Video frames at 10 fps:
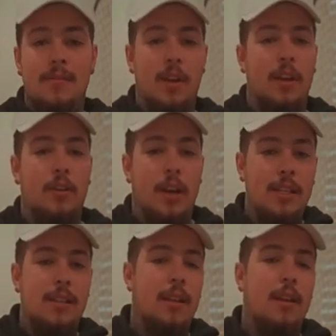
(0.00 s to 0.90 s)
fucking
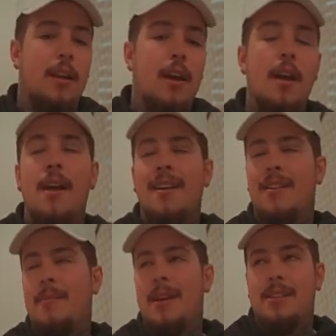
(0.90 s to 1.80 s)
crazy. Da, da, da. No,
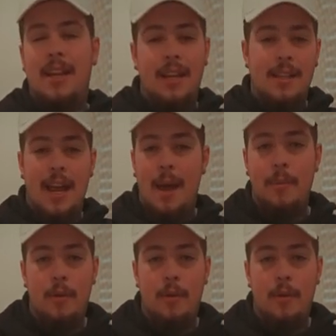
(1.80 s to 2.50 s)
I'm not saying it's gonna happen